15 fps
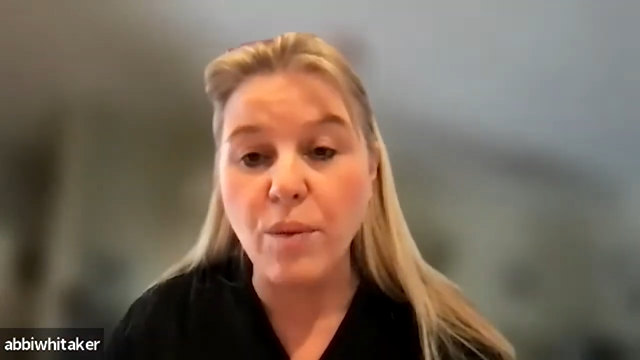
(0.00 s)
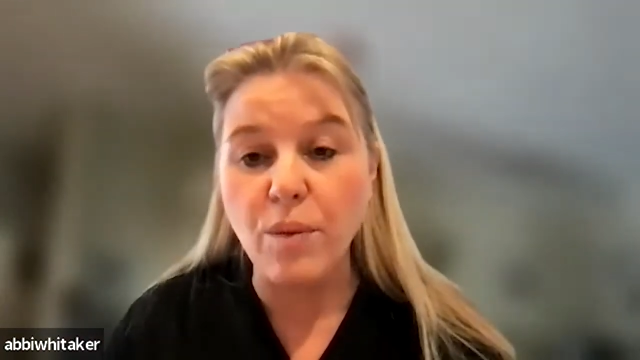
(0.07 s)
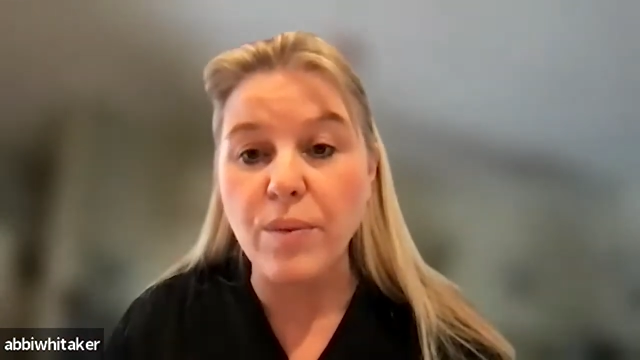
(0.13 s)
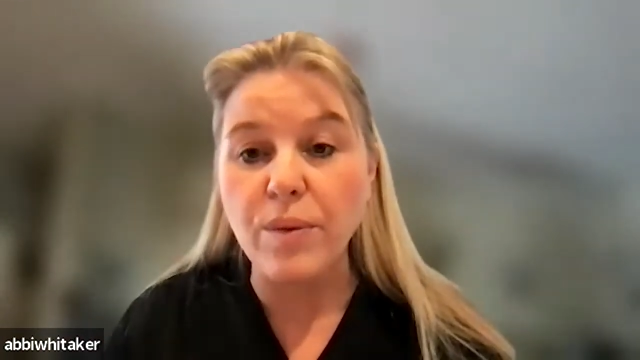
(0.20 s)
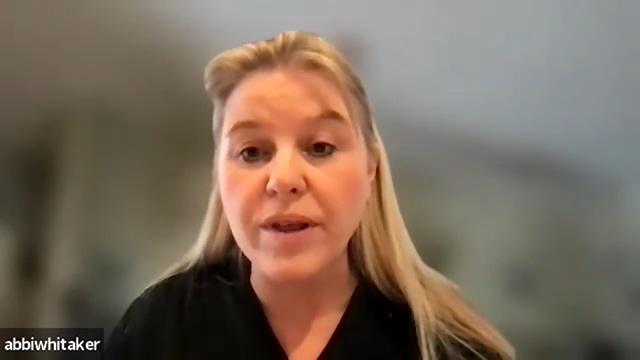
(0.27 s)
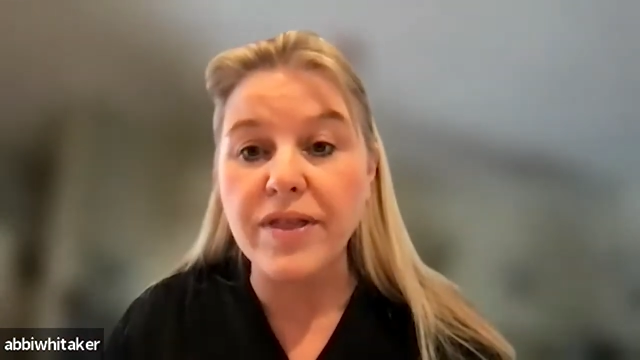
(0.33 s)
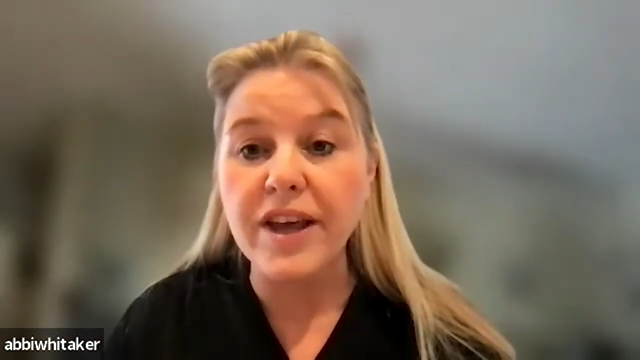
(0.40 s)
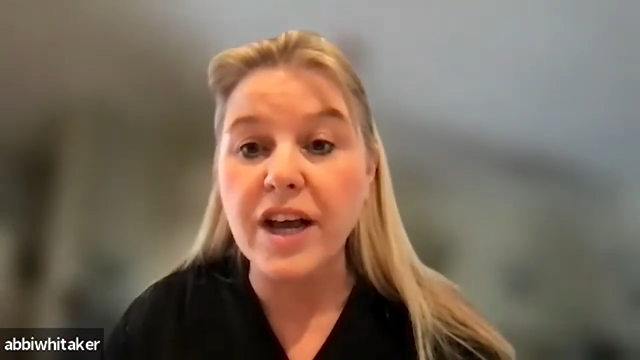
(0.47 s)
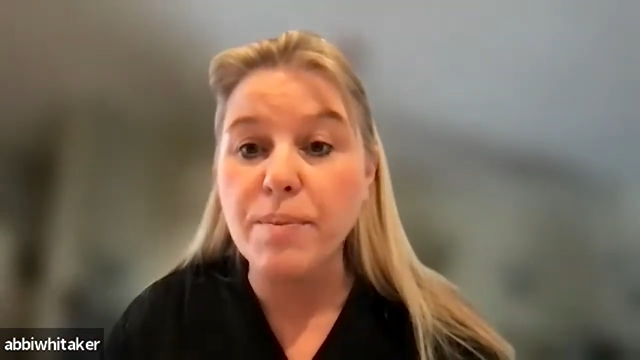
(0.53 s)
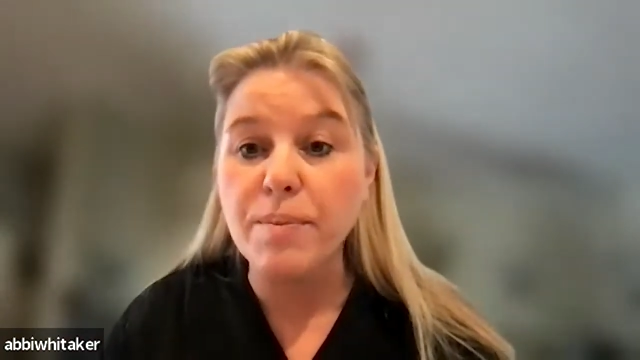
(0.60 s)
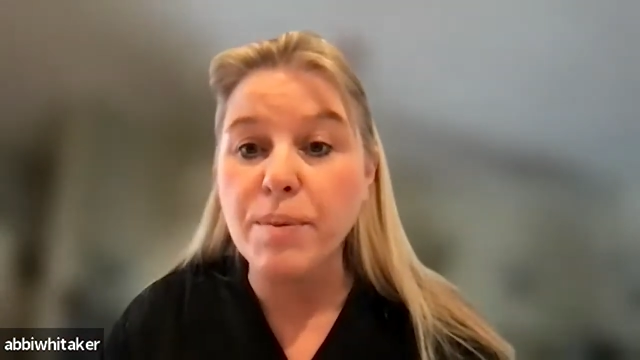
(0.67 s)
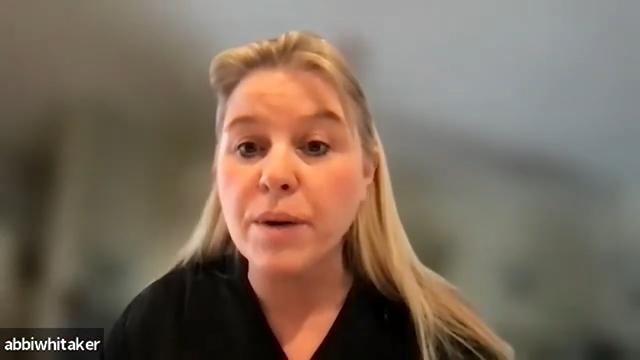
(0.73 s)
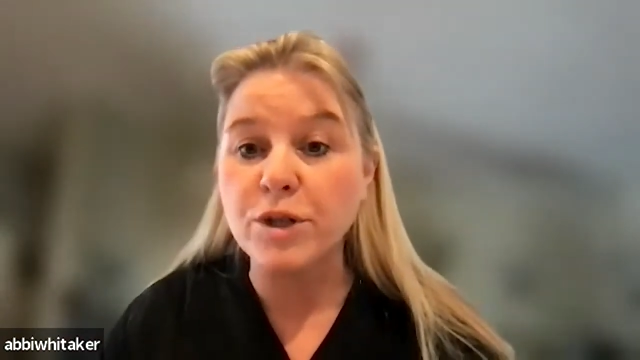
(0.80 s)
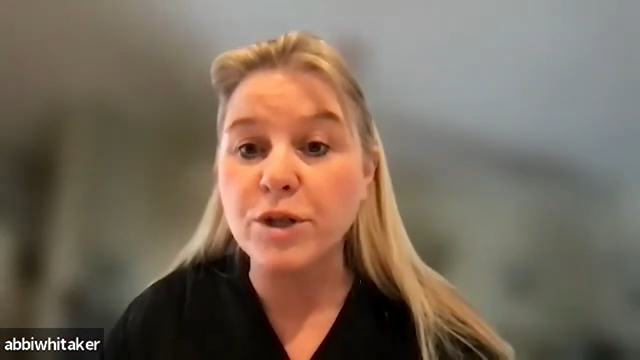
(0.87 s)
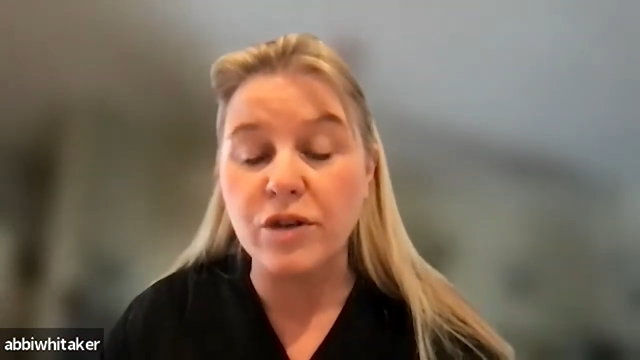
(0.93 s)
When we think of
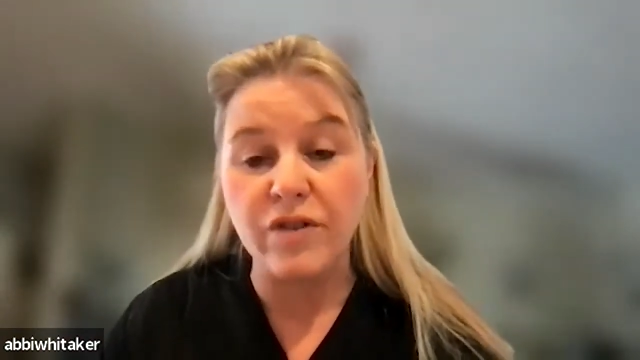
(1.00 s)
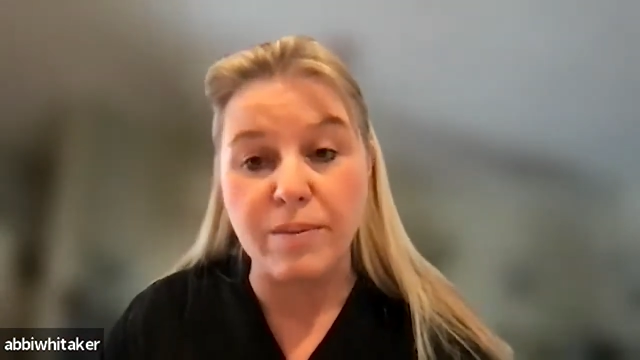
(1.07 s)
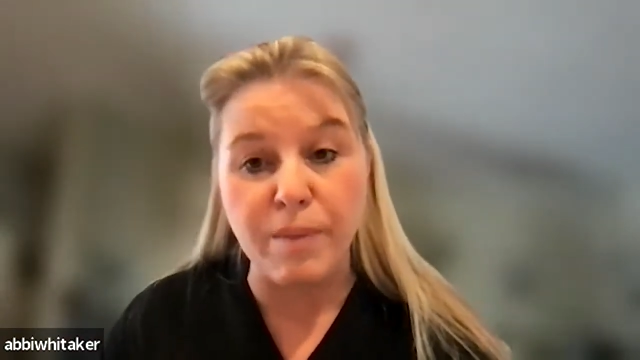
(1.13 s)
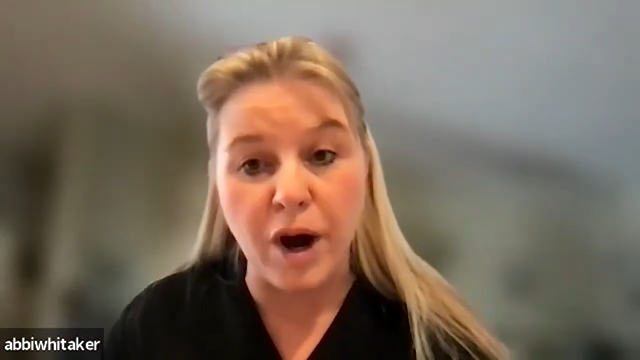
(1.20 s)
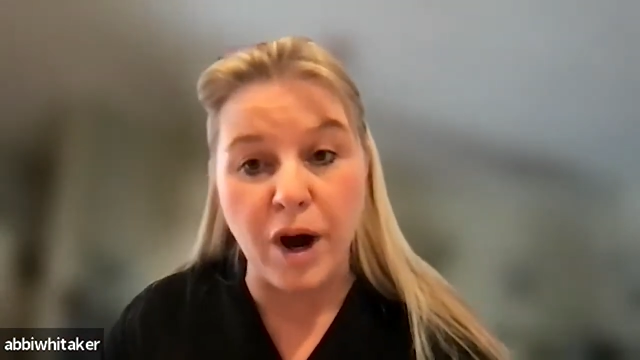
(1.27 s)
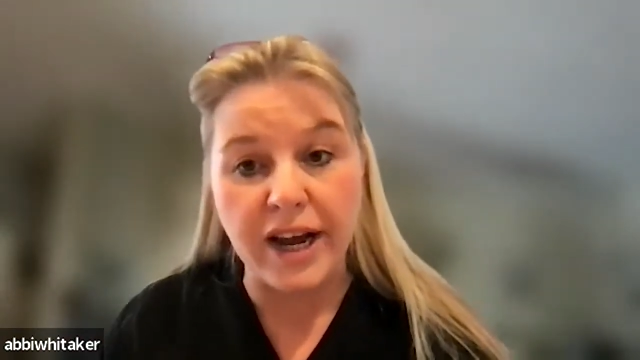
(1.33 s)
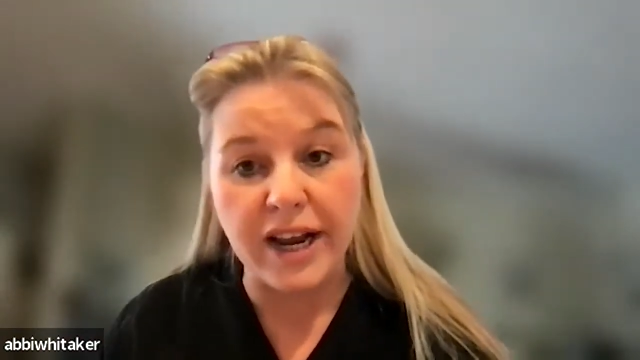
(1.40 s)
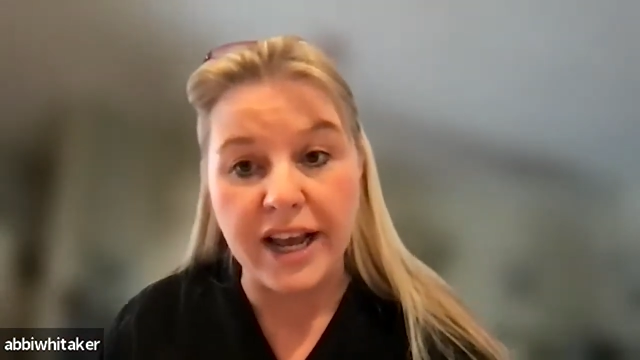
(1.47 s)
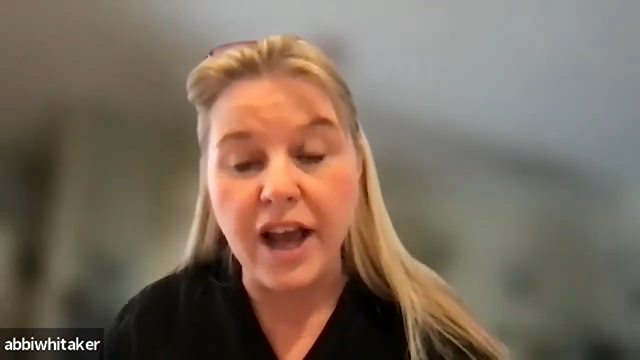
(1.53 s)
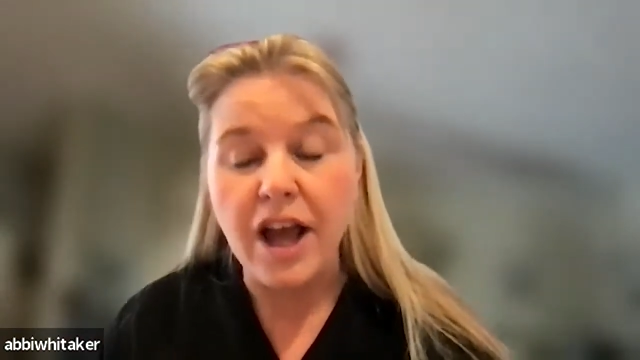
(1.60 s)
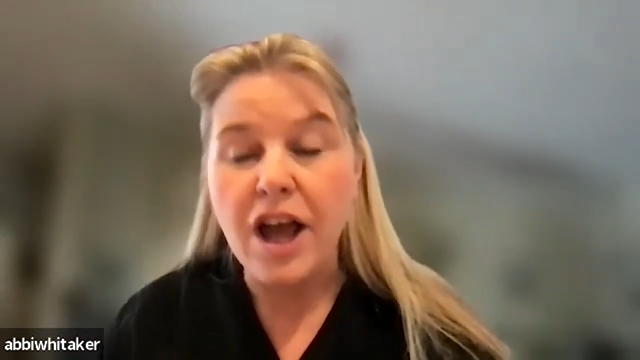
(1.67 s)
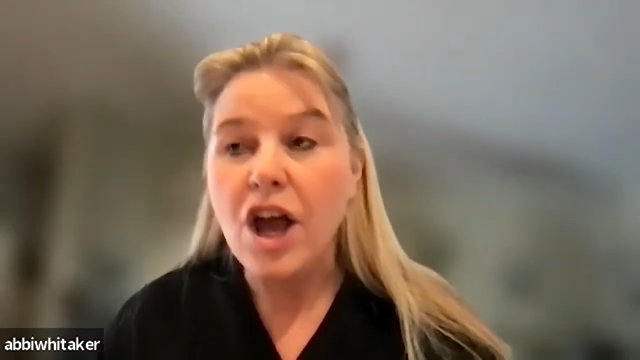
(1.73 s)
purpose-driven marketing,